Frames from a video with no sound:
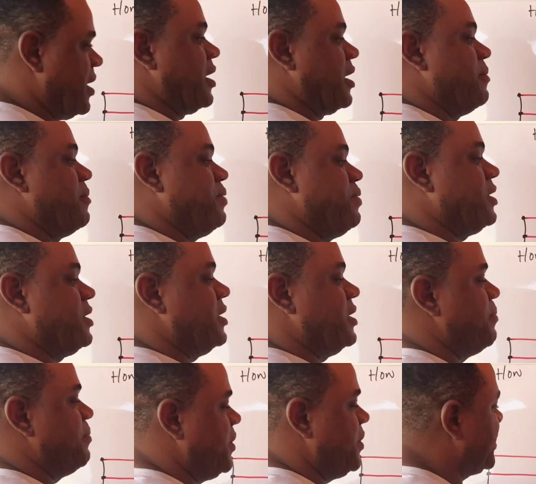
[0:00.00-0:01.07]
I can pick here,
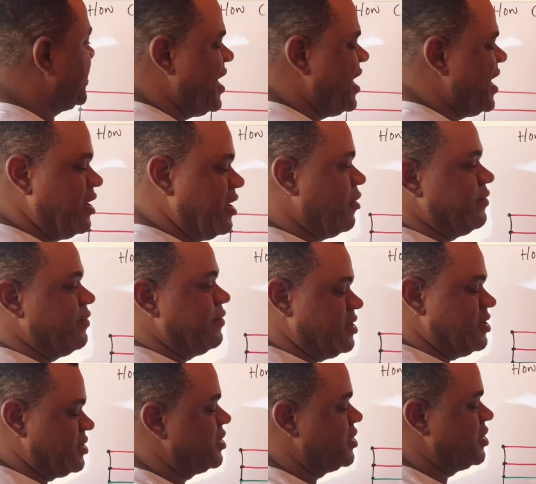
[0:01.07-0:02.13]
pick any of
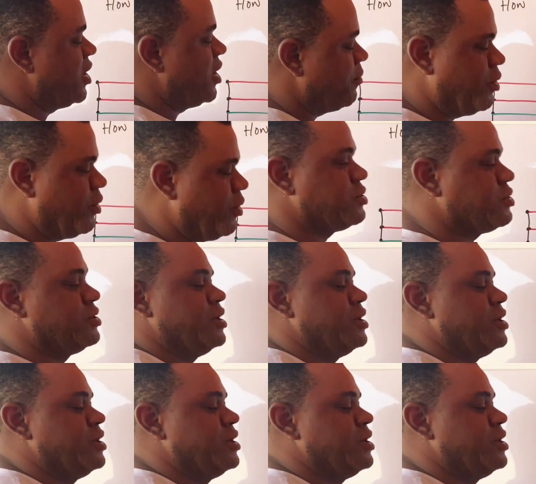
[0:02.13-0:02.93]
this. But